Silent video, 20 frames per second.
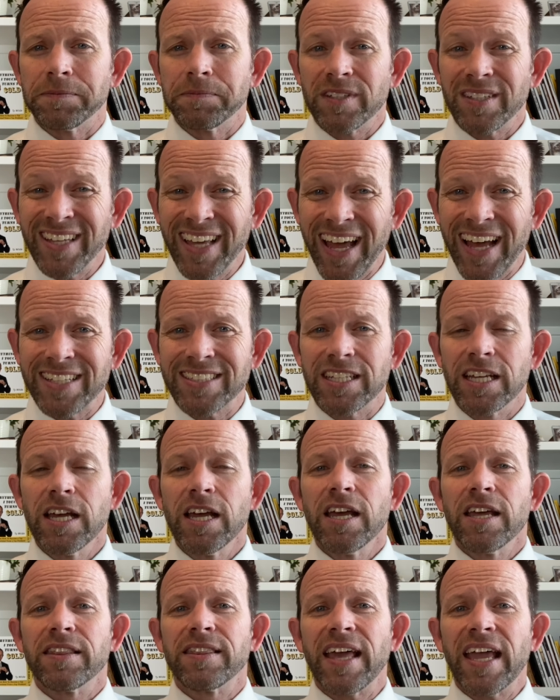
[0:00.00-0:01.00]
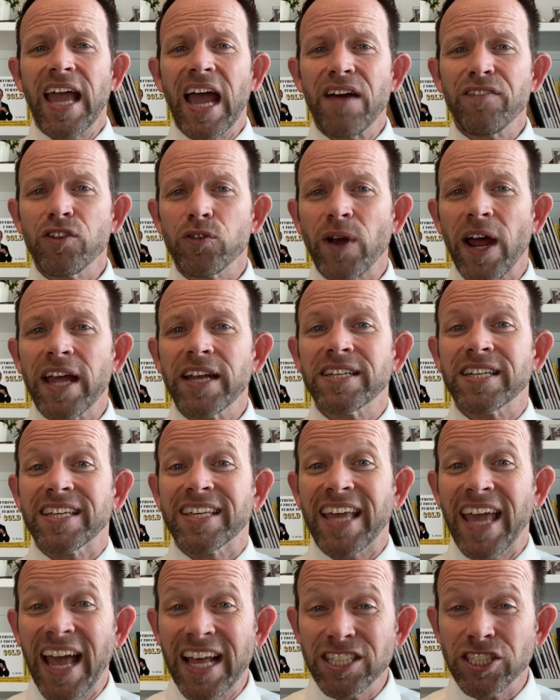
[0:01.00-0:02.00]
Yes, they have the right to
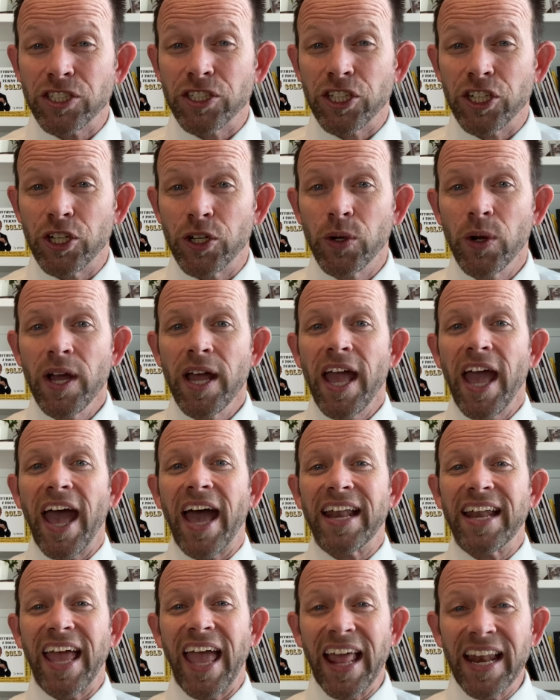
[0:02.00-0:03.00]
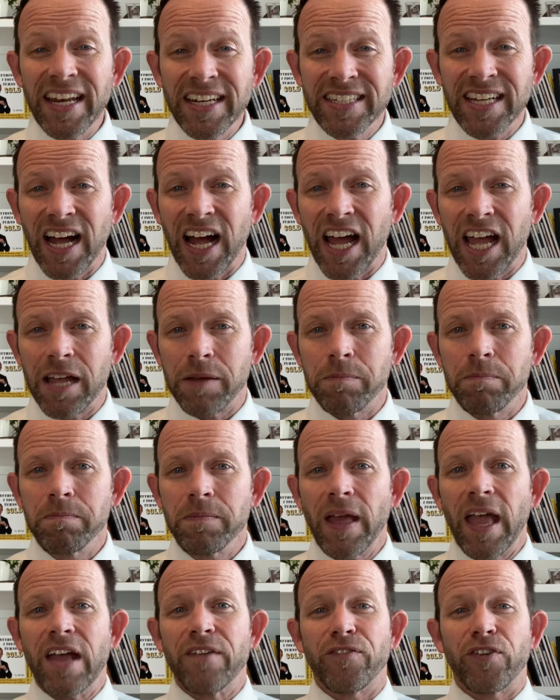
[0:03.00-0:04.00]
cancel you at any time
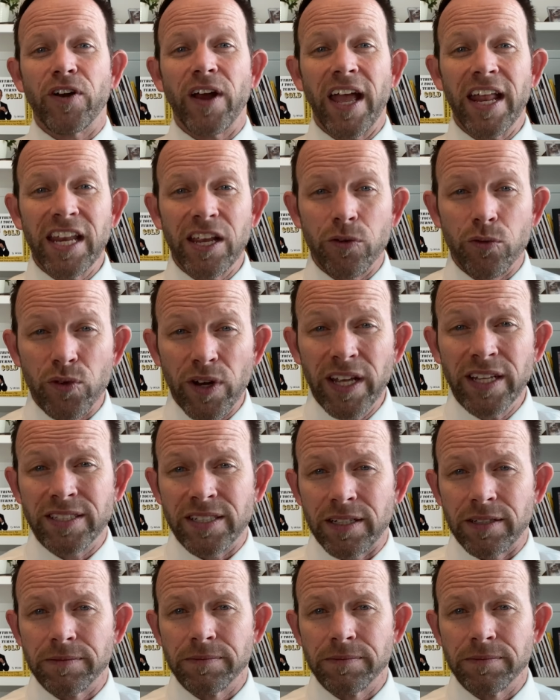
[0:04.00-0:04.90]
and for any reason.